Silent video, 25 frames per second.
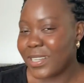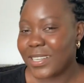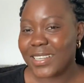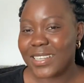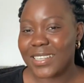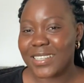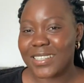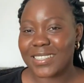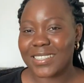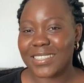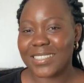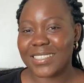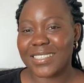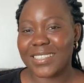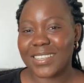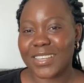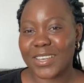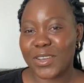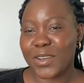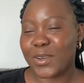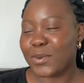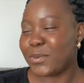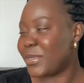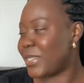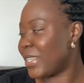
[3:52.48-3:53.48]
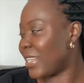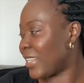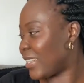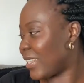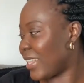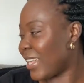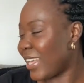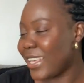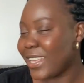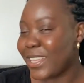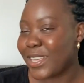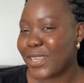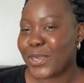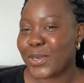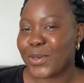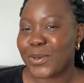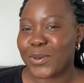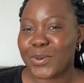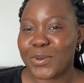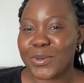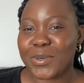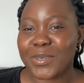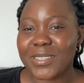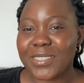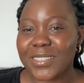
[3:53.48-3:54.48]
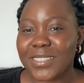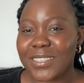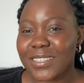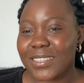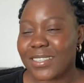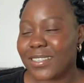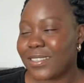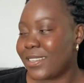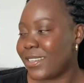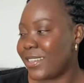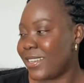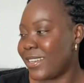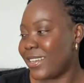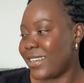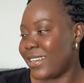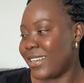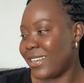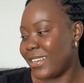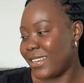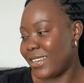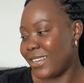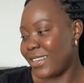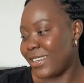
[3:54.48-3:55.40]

Mama, come and say. Come say thank you. Come and say thank you to Auntie.